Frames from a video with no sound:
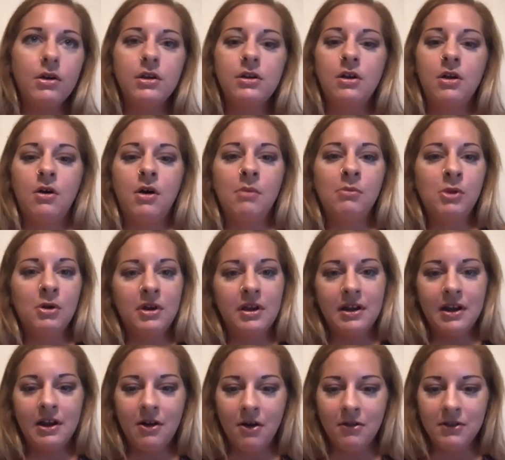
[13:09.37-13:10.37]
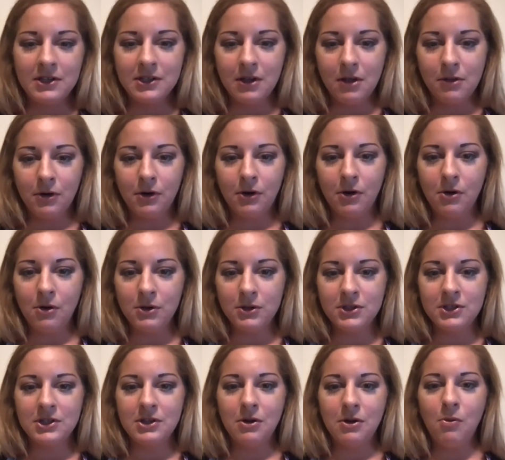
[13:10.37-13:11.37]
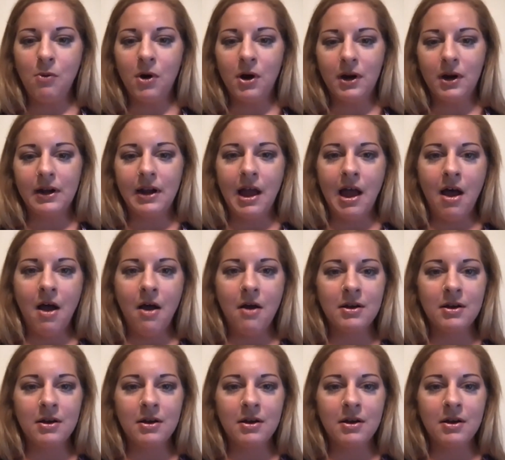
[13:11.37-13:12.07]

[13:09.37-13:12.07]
I'm looking at all these other girls still working out,